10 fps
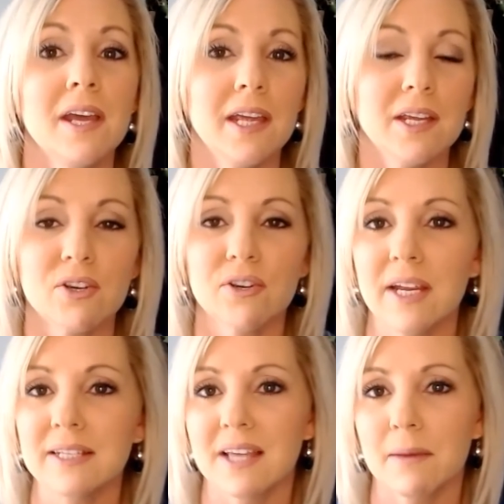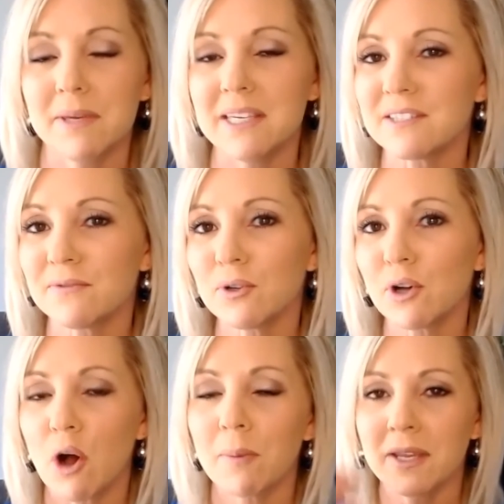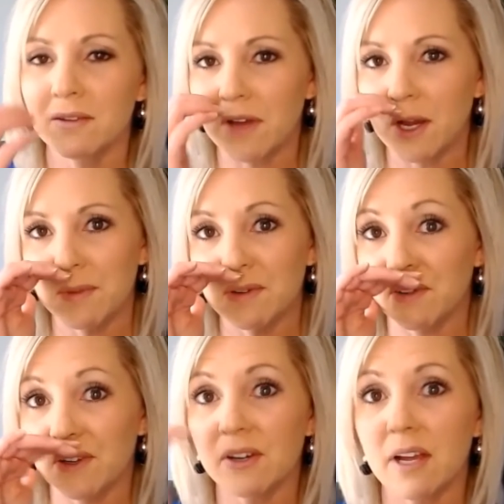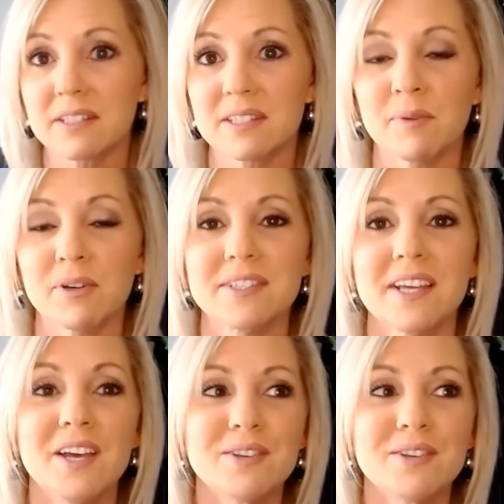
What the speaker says: It creates that peaceful, calming environment for your customers.